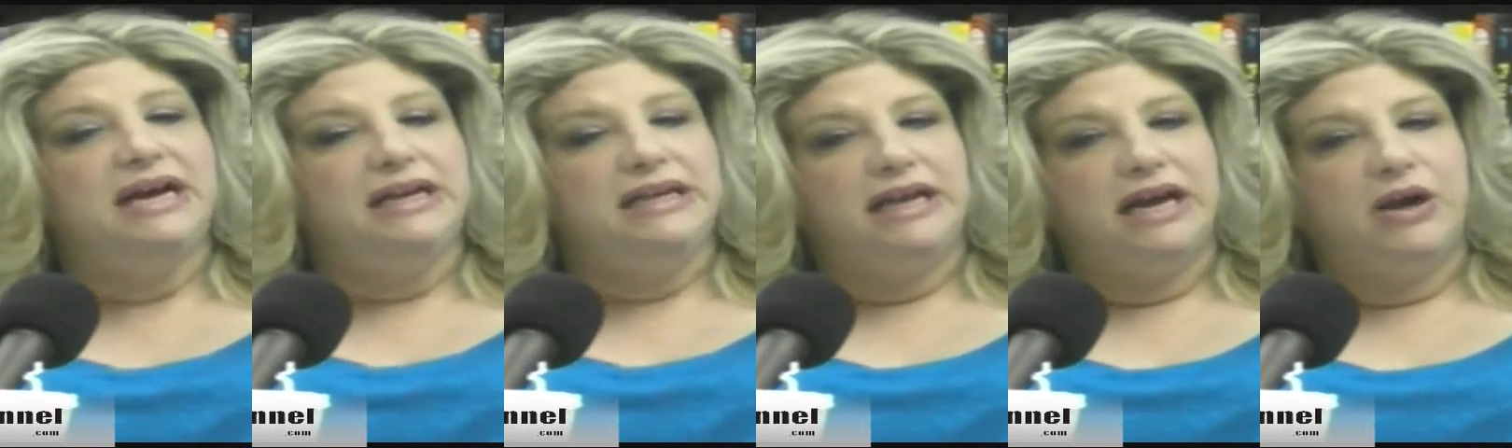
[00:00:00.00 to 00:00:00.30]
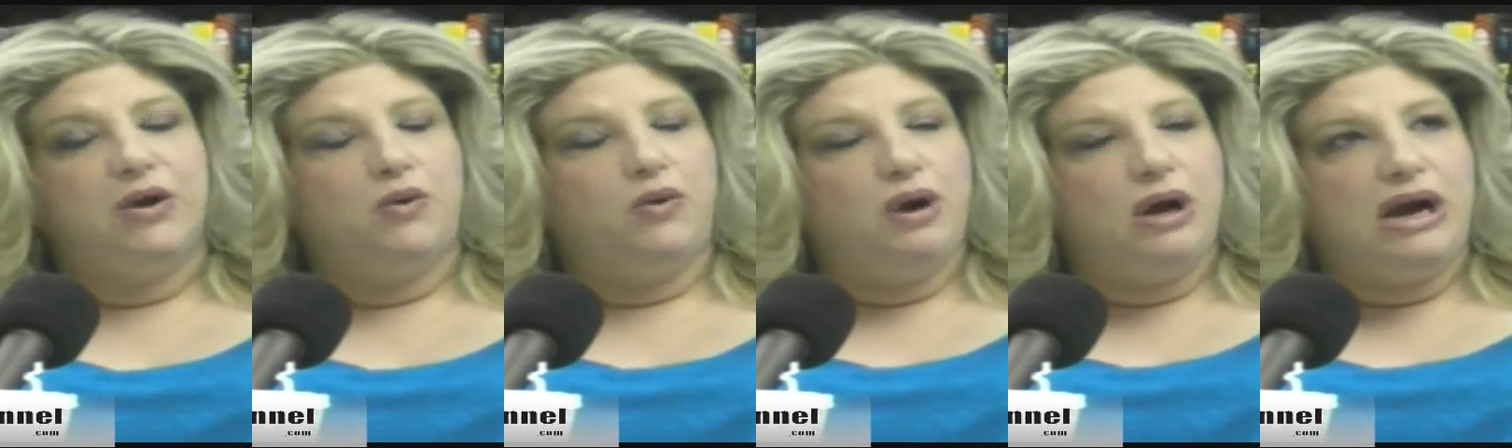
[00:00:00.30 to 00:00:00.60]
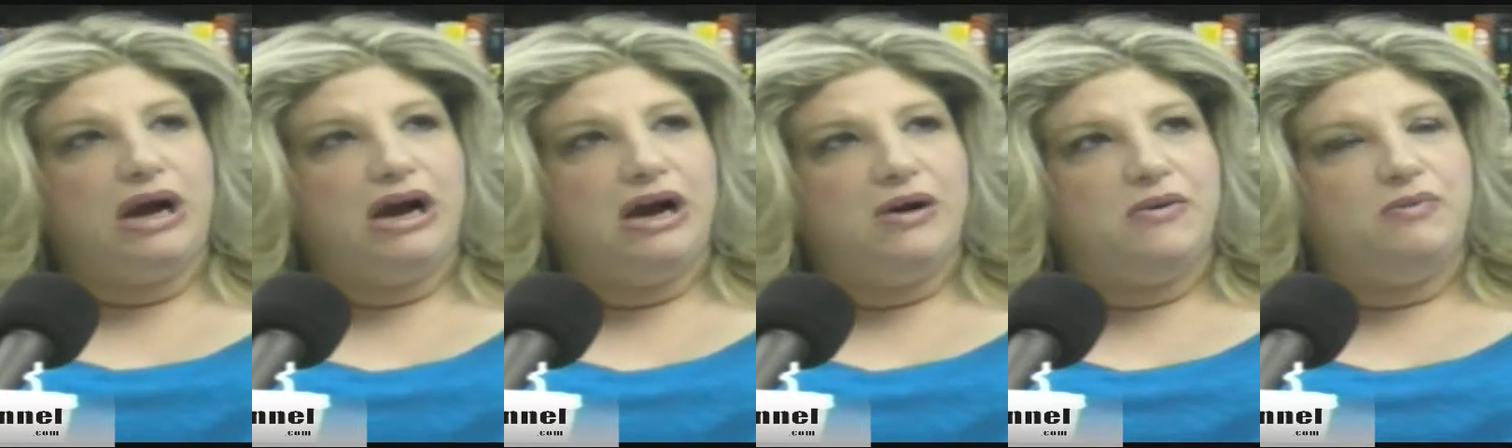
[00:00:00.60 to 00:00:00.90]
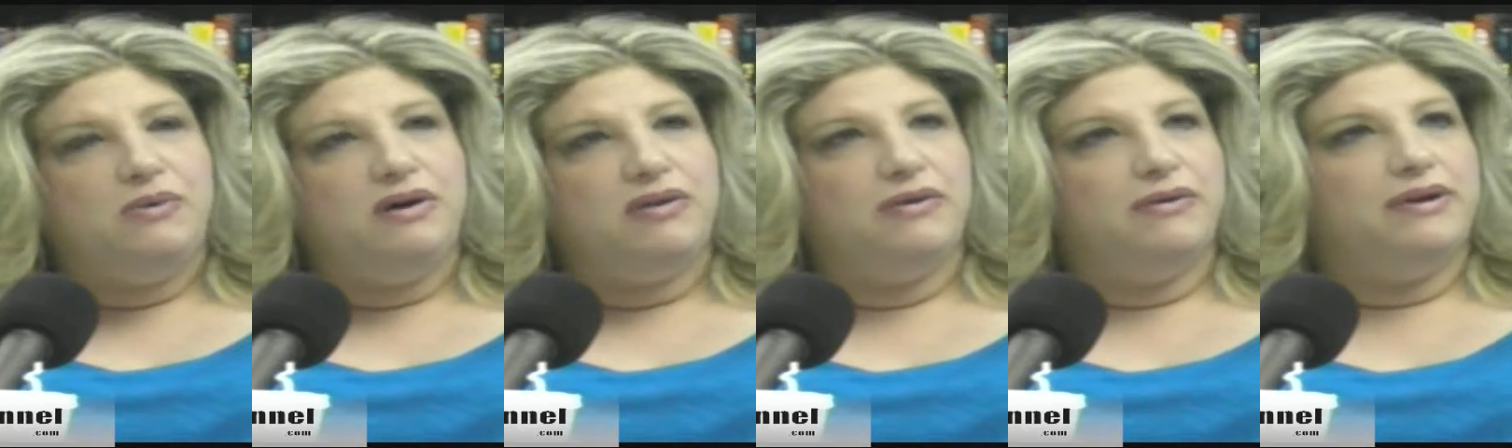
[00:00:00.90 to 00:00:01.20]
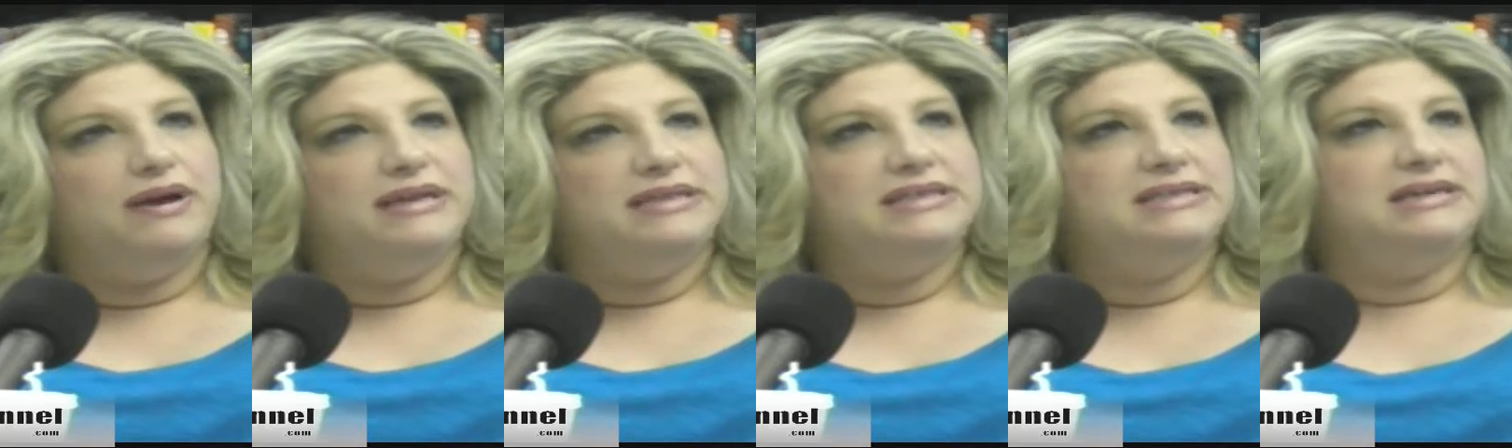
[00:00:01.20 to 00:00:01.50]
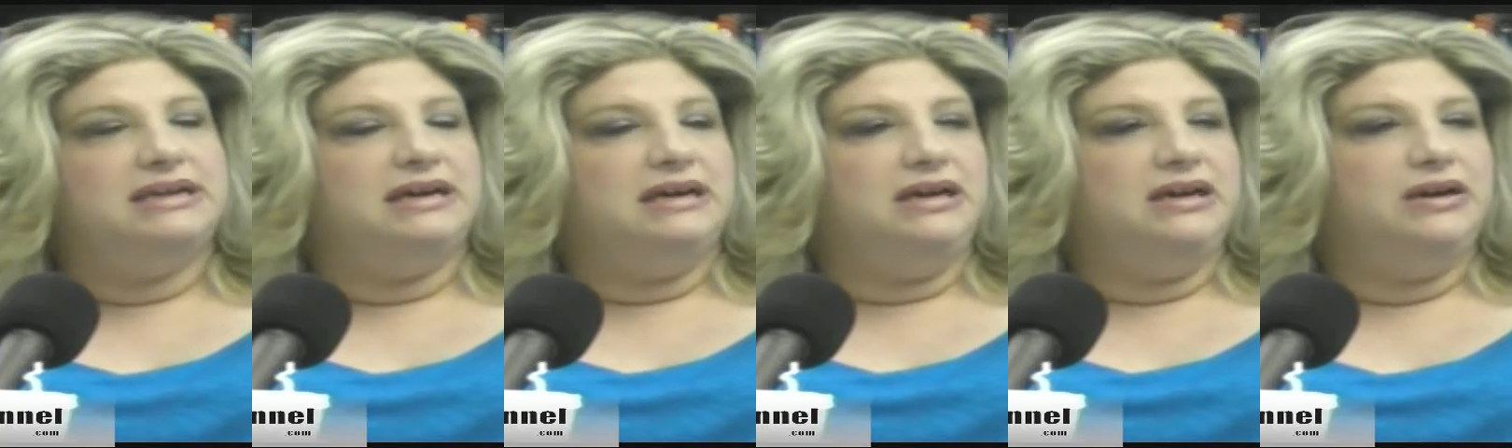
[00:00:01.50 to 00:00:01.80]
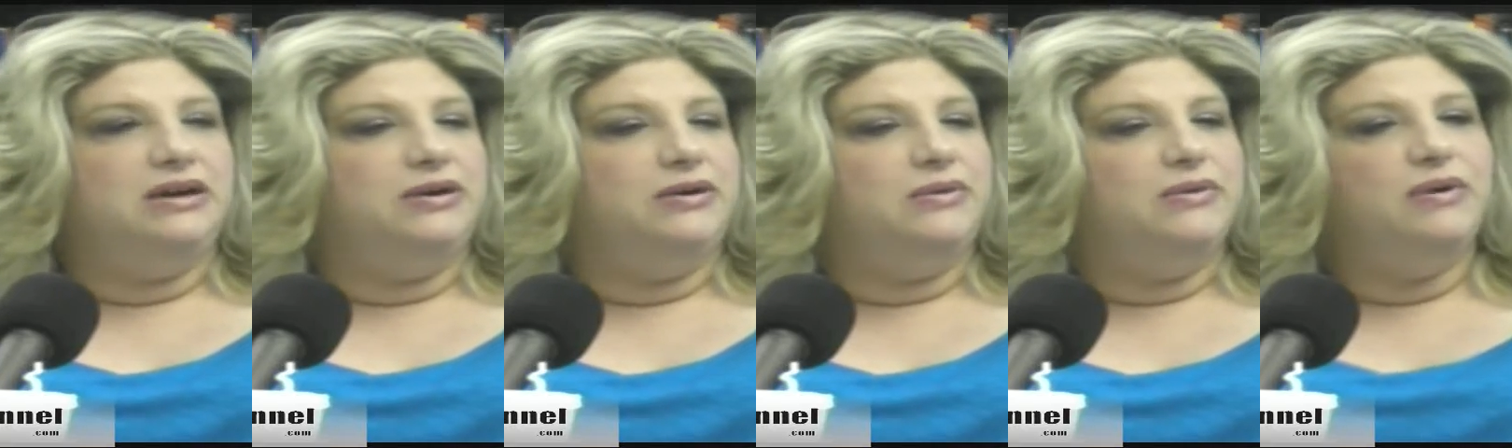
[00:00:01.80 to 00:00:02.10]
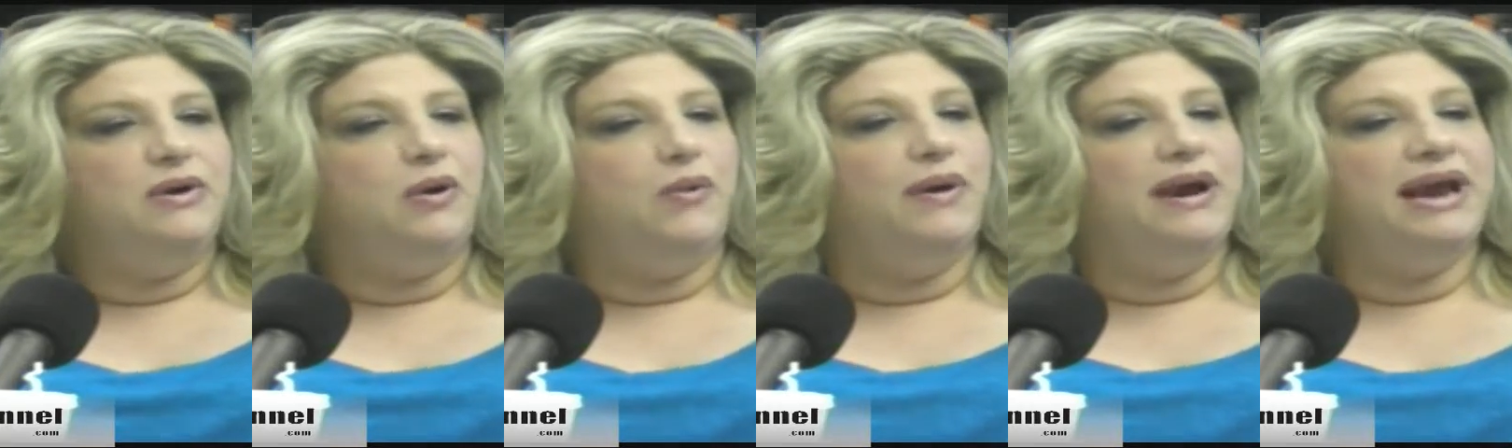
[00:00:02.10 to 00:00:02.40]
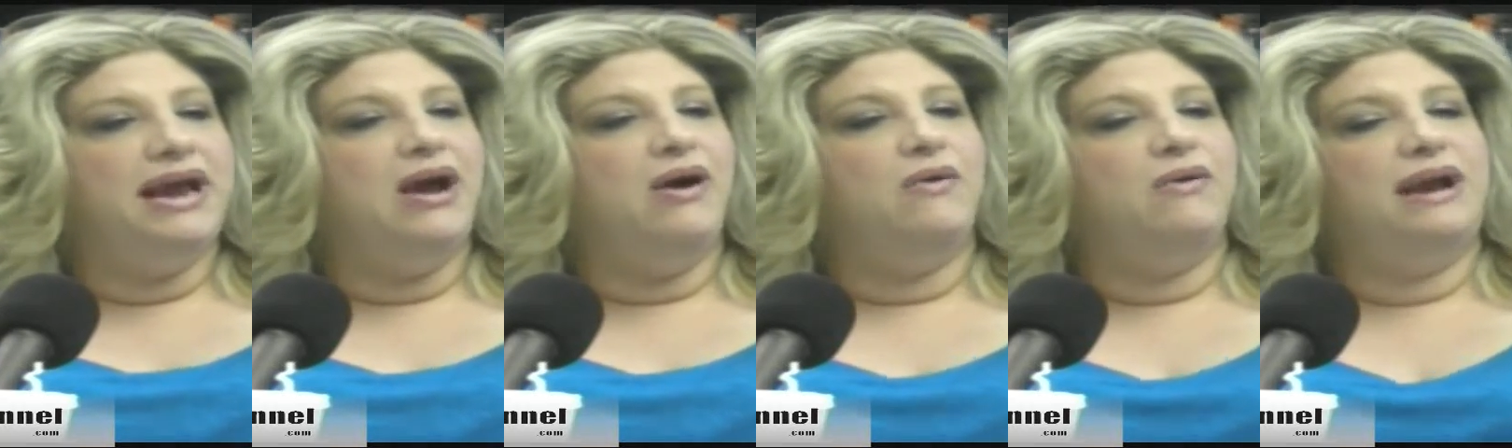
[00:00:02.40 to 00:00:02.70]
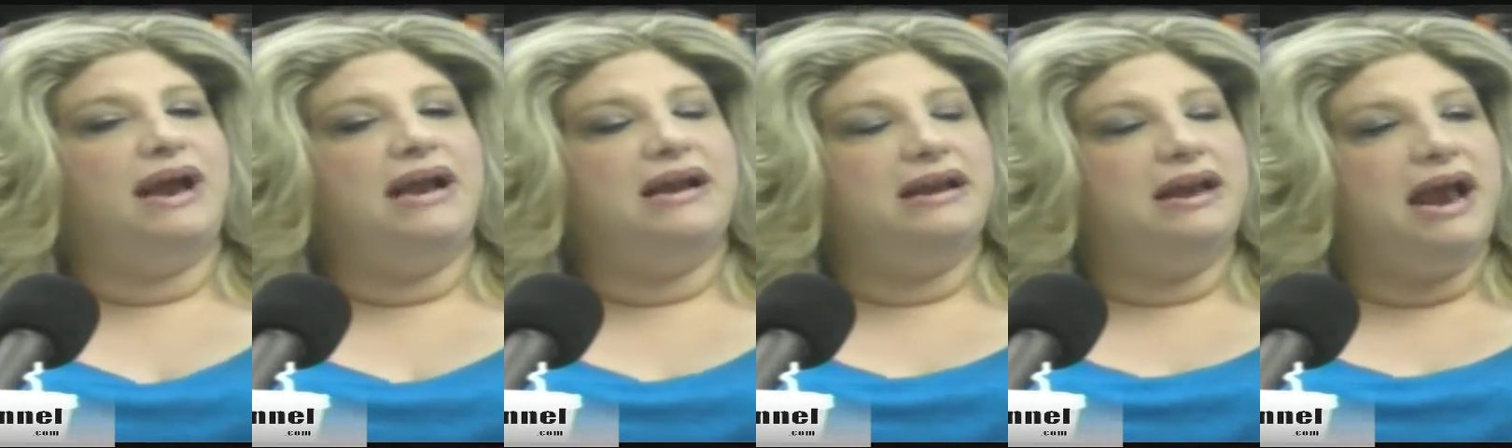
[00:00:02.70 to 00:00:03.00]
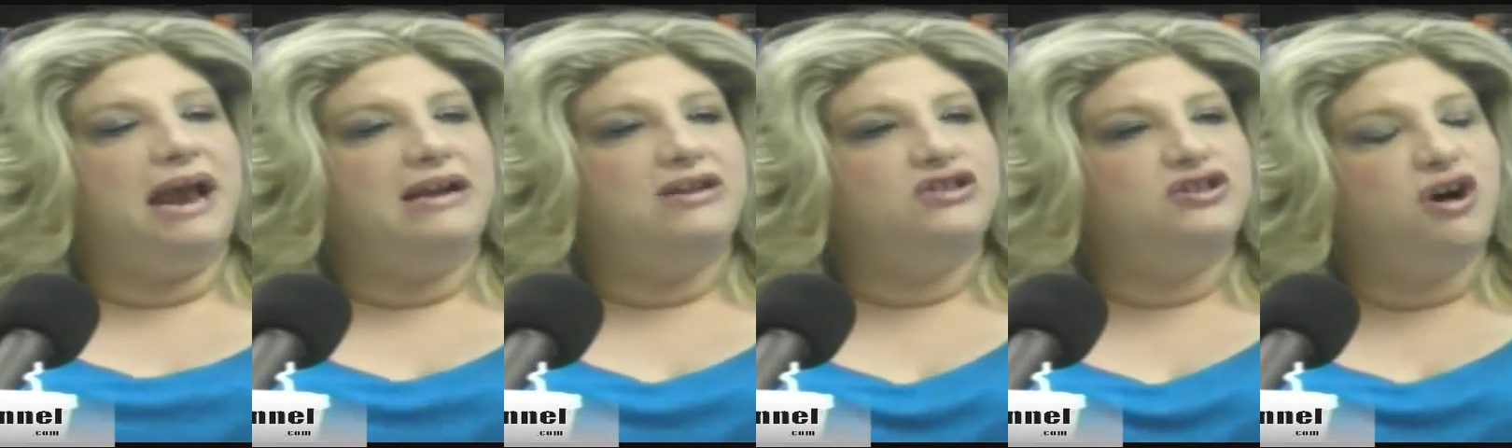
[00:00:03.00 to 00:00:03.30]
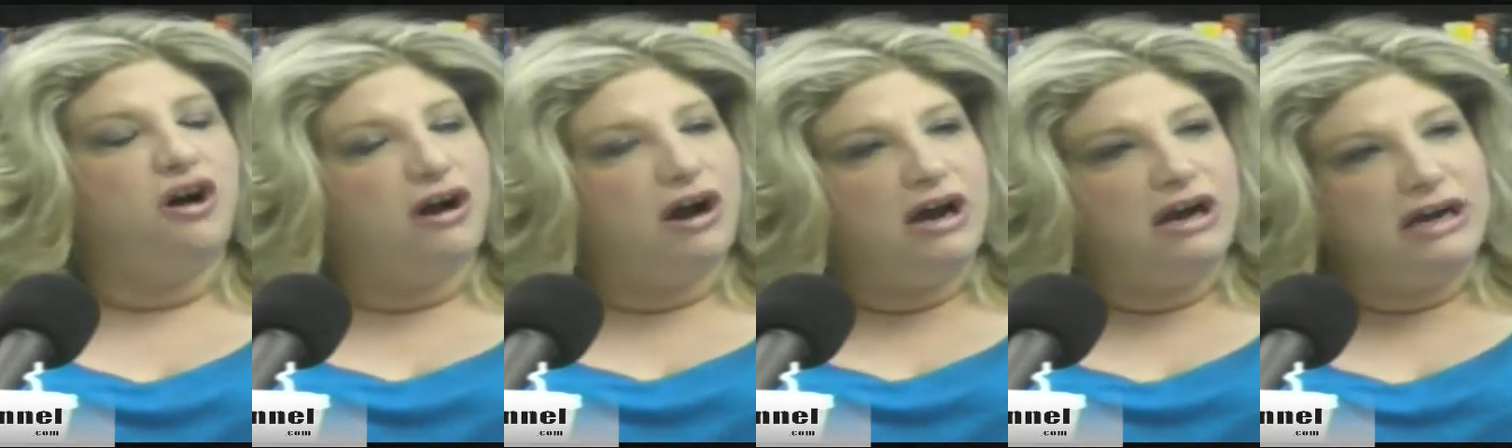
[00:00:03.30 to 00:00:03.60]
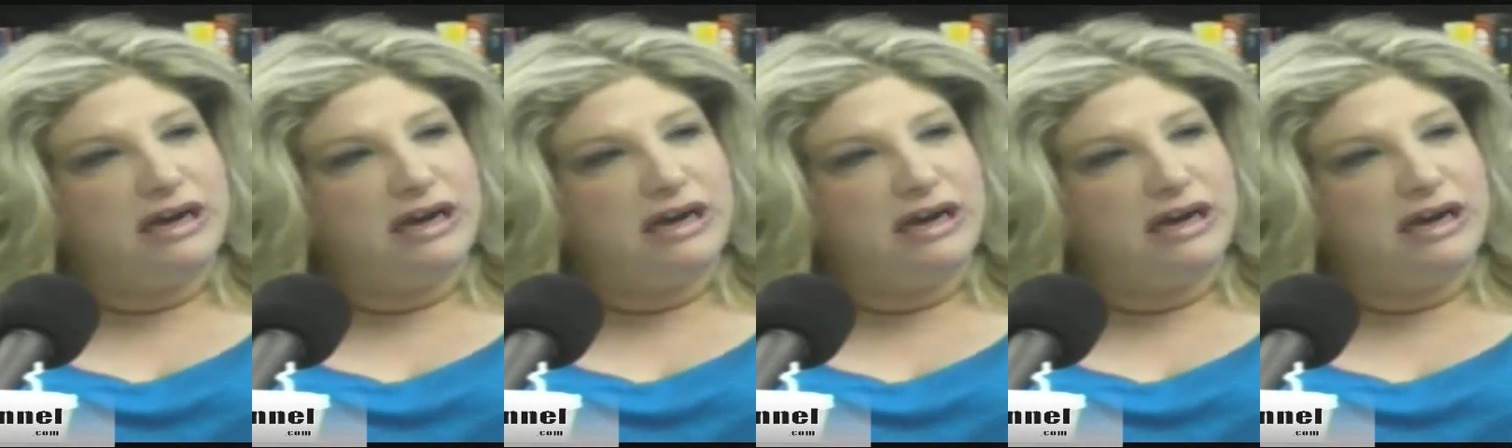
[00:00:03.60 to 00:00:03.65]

like uh, whether it's uh, you know going out and and uh,